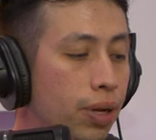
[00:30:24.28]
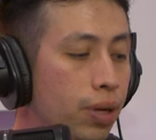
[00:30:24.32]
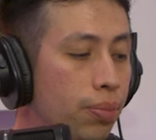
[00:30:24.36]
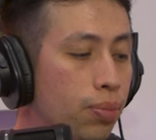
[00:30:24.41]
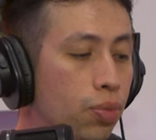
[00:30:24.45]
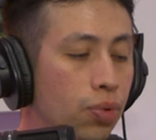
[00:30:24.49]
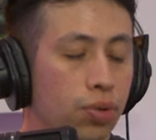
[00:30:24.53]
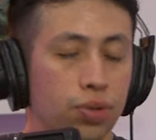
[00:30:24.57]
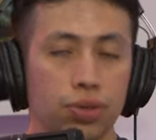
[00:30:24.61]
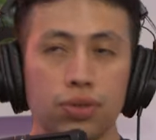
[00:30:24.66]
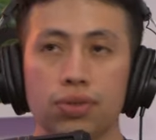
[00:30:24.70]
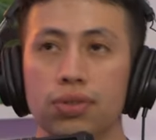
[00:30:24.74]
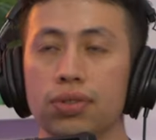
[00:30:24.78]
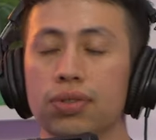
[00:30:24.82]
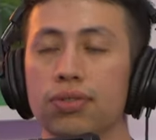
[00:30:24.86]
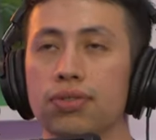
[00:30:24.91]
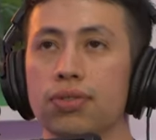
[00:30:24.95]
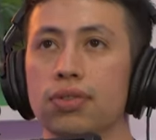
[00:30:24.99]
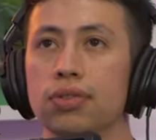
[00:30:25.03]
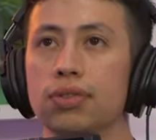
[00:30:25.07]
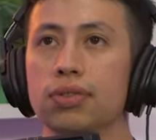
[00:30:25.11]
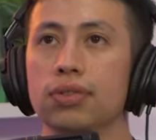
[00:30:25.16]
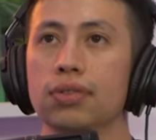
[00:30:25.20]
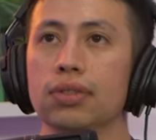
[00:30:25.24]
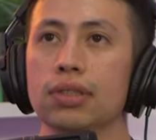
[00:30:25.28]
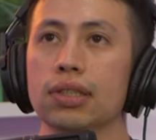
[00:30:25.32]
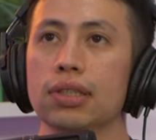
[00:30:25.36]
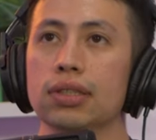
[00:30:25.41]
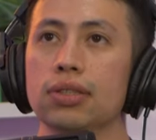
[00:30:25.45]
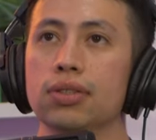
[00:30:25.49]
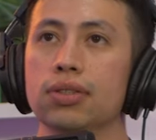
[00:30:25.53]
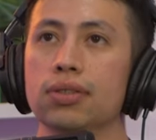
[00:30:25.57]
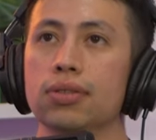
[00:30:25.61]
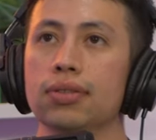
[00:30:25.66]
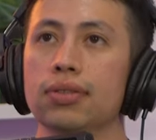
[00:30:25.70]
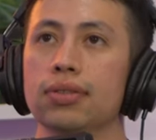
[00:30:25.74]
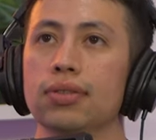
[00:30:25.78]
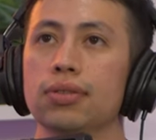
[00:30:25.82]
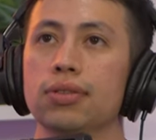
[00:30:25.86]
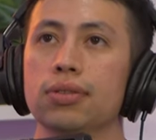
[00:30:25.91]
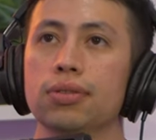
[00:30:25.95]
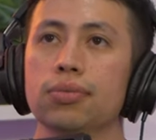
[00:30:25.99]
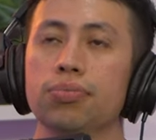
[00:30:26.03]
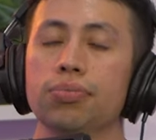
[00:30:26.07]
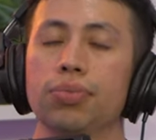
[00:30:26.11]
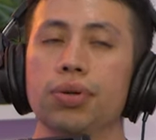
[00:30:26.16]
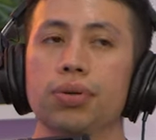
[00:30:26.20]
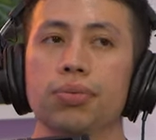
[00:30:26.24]
paying more insurance for next year.
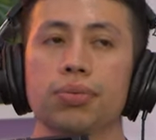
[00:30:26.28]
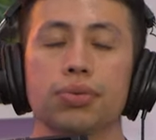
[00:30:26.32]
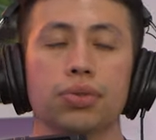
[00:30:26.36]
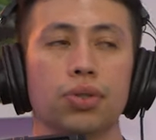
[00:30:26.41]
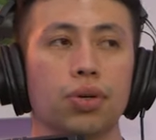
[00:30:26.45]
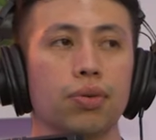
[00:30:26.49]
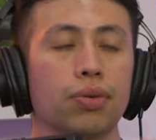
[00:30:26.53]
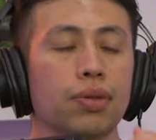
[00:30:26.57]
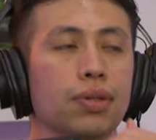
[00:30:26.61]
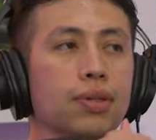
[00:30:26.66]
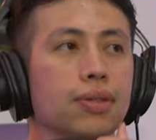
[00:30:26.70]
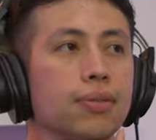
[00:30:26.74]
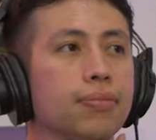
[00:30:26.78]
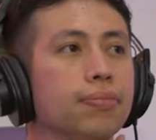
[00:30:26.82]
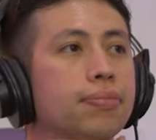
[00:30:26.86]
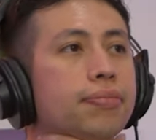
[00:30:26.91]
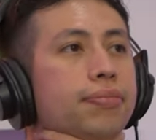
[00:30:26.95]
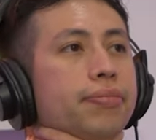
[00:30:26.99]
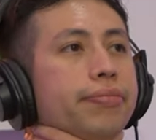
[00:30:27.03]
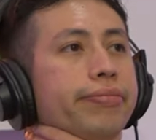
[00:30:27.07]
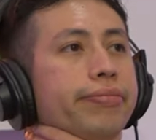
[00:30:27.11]
Premiums yeah. going up.